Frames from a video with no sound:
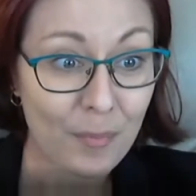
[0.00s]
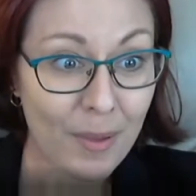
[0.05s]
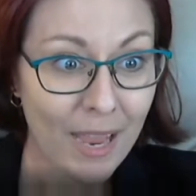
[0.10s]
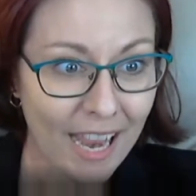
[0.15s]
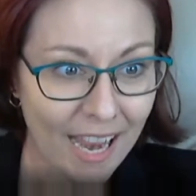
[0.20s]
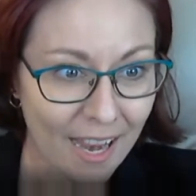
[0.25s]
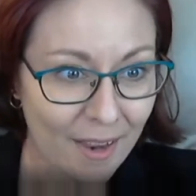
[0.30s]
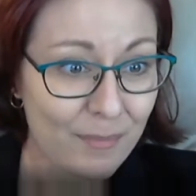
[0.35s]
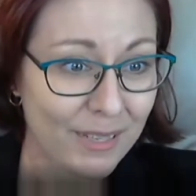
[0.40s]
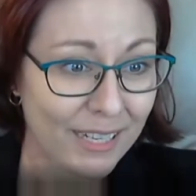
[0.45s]

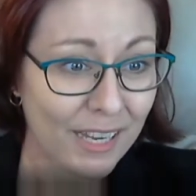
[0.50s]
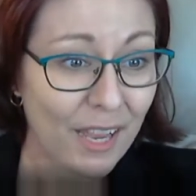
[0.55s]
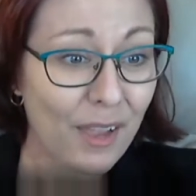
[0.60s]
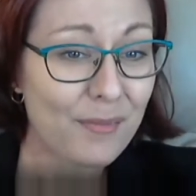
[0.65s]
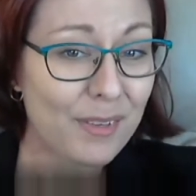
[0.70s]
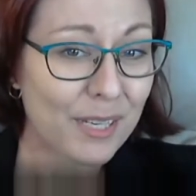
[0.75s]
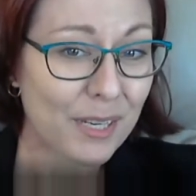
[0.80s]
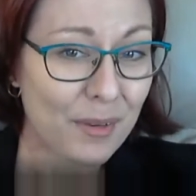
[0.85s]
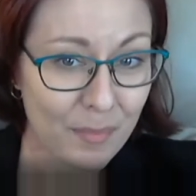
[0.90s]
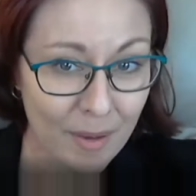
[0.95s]

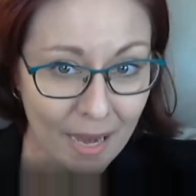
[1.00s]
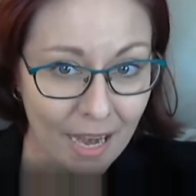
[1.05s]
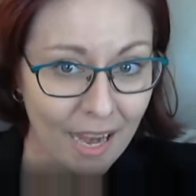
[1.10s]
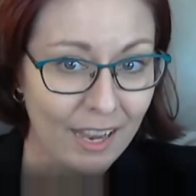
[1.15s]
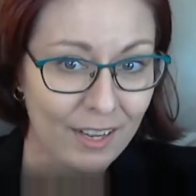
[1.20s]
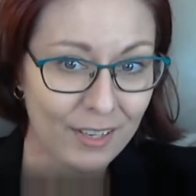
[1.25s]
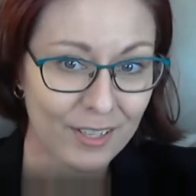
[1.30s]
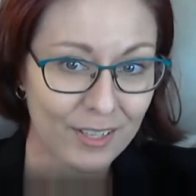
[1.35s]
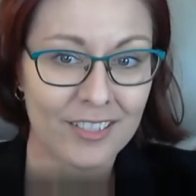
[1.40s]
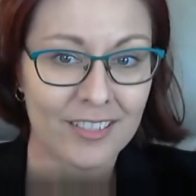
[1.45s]
becoming a
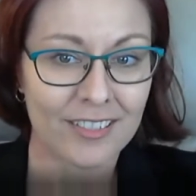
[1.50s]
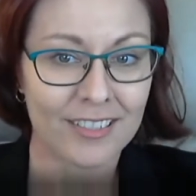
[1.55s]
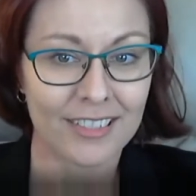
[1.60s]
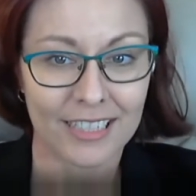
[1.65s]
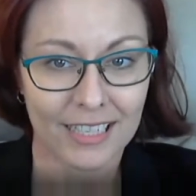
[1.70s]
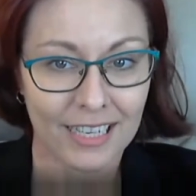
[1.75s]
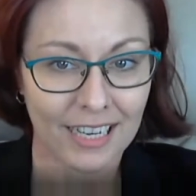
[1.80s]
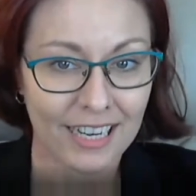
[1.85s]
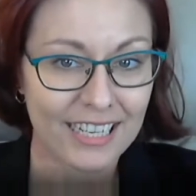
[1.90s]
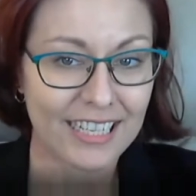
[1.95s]
pattern
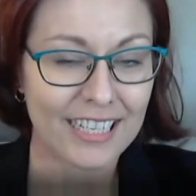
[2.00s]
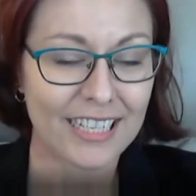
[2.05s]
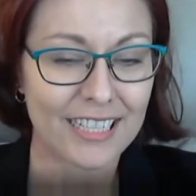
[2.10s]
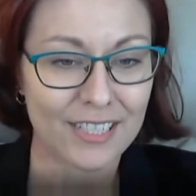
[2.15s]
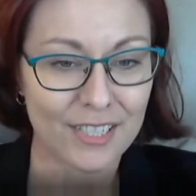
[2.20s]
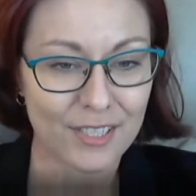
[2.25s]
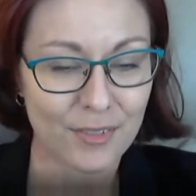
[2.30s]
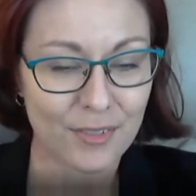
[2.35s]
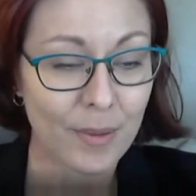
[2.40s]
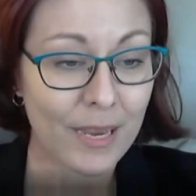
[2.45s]
that I need
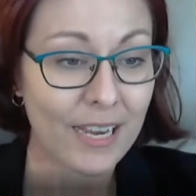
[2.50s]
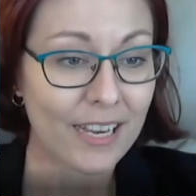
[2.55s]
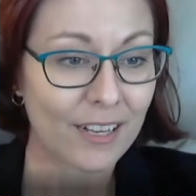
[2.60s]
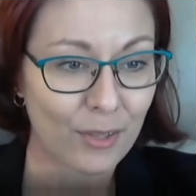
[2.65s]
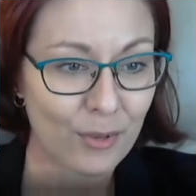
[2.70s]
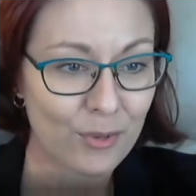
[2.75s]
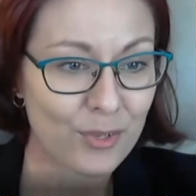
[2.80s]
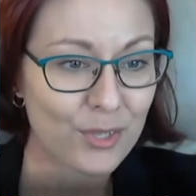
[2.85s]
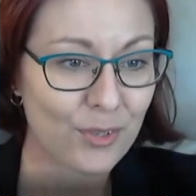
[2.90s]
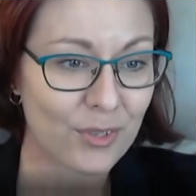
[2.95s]
to pay
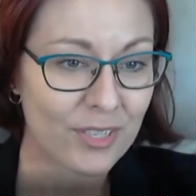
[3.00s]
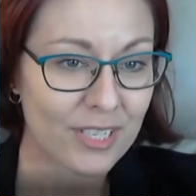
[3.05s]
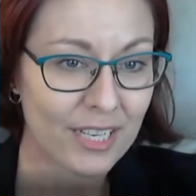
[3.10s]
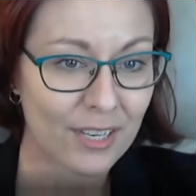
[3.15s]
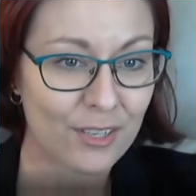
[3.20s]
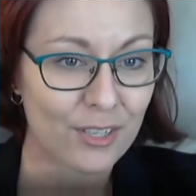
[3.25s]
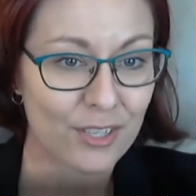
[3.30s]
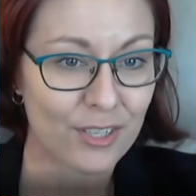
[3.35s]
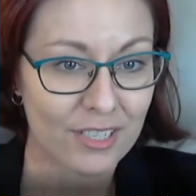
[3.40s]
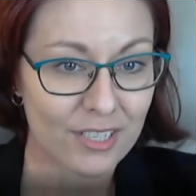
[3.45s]
closer
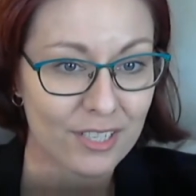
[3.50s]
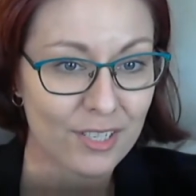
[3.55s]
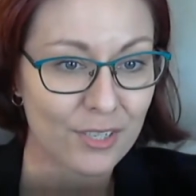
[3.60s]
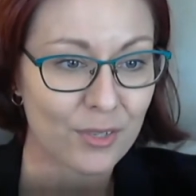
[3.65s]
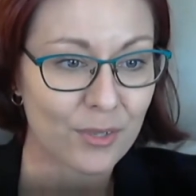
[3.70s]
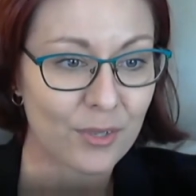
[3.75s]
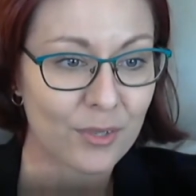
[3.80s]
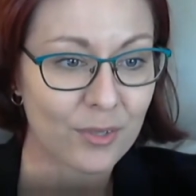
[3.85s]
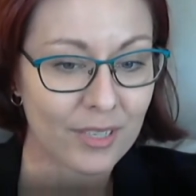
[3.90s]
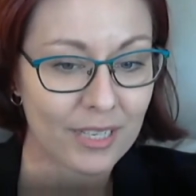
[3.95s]
attention
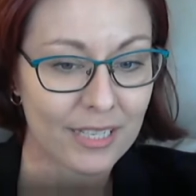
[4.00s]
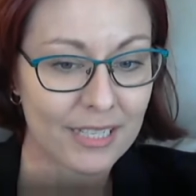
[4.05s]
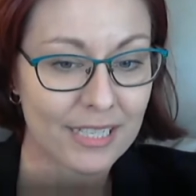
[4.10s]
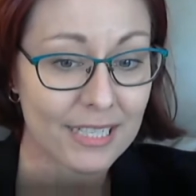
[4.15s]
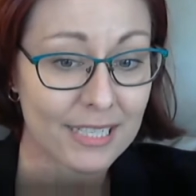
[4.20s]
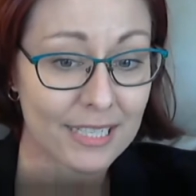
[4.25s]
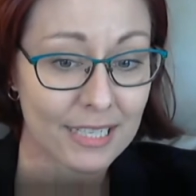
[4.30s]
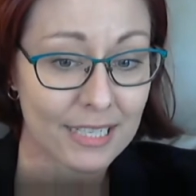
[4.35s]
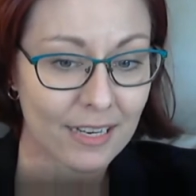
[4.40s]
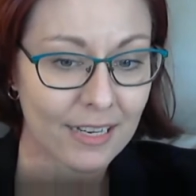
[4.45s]
to and
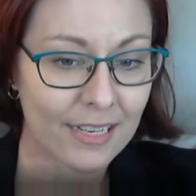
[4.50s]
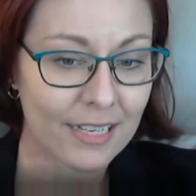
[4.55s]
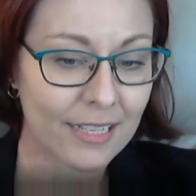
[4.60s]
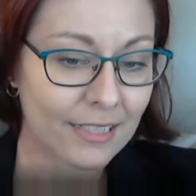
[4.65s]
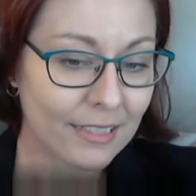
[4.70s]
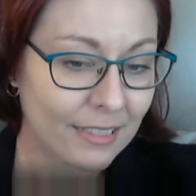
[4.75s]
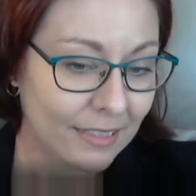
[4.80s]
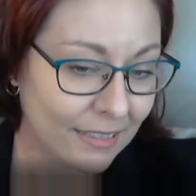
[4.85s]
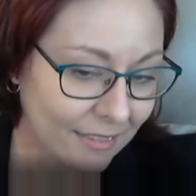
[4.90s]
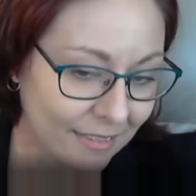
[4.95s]
decide,
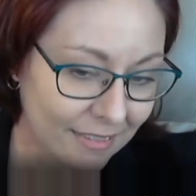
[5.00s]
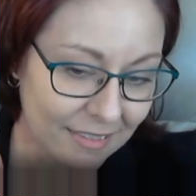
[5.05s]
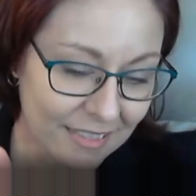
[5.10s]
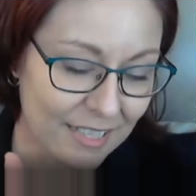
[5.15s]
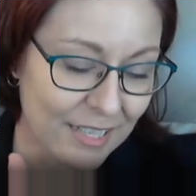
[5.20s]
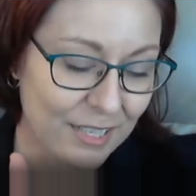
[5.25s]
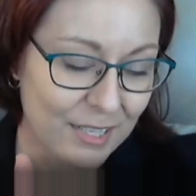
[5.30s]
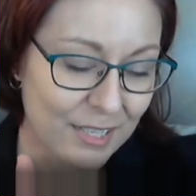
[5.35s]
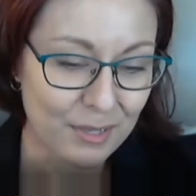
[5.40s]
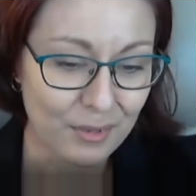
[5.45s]

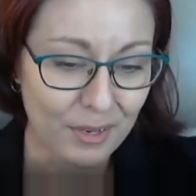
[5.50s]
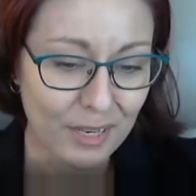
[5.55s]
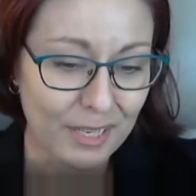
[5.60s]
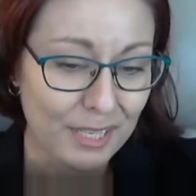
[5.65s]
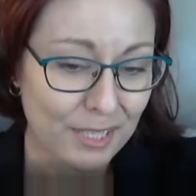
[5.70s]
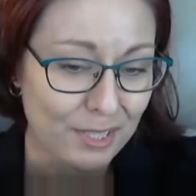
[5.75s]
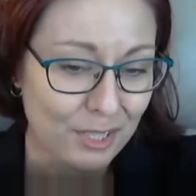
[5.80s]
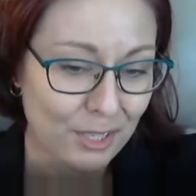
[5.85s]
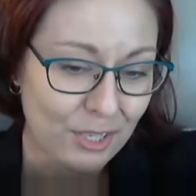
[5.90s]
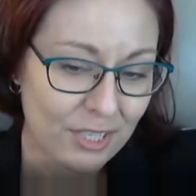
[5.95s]
do I
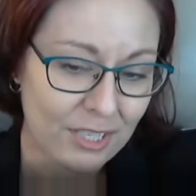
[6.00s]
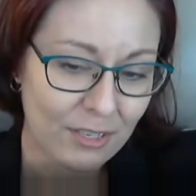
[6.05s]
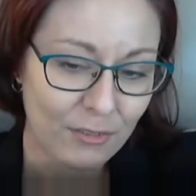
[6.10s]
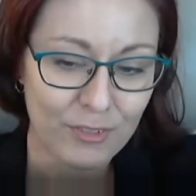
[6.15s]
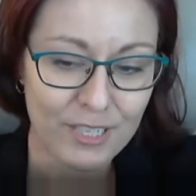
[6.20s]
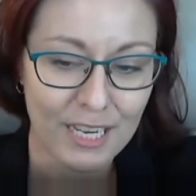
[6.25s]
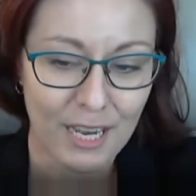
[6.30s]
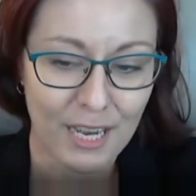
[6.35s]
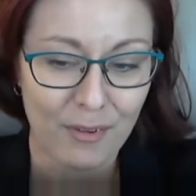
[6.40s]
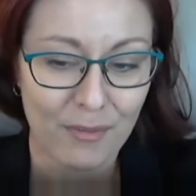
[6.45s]
need to shift
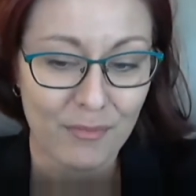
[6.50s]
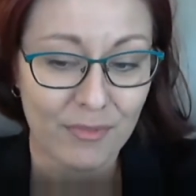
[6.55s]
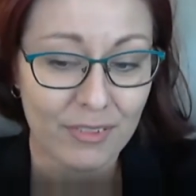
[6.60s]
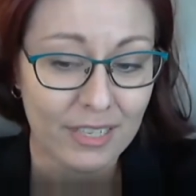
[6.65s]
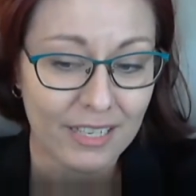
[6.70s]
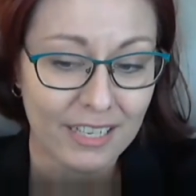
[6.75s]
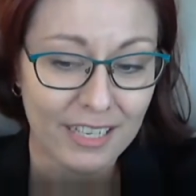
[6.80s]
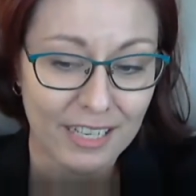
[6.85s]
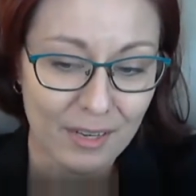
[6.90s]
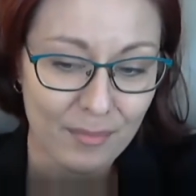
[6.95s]
how I'm
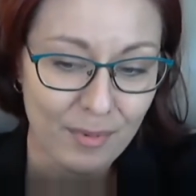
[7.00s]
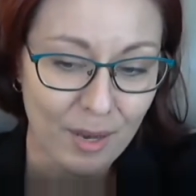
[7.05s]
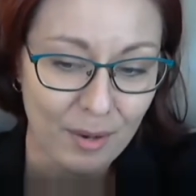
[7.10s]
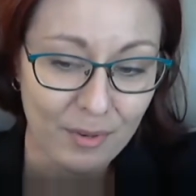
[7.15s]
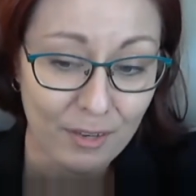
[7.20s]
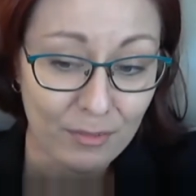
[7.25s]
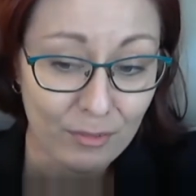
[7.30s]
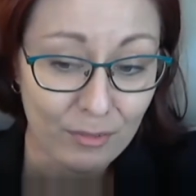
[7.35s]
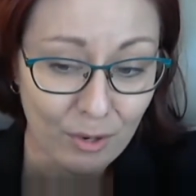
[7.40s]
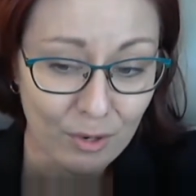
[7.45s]
thinking about my
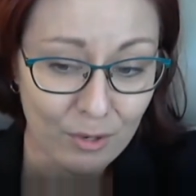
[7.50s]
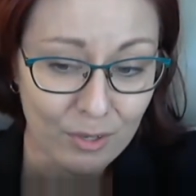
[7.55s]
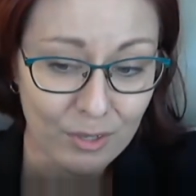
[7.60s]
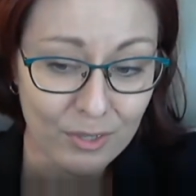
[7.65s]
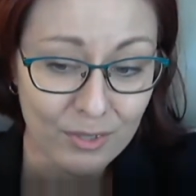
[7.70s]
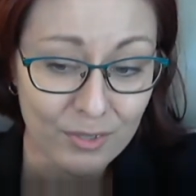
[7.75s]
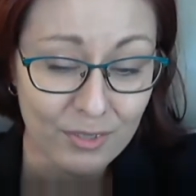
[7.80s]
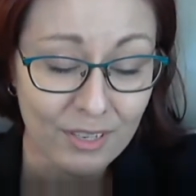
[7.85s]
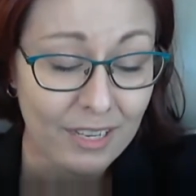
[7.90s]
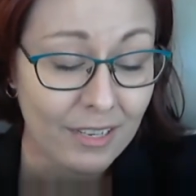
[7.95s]

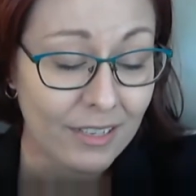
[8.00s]
role?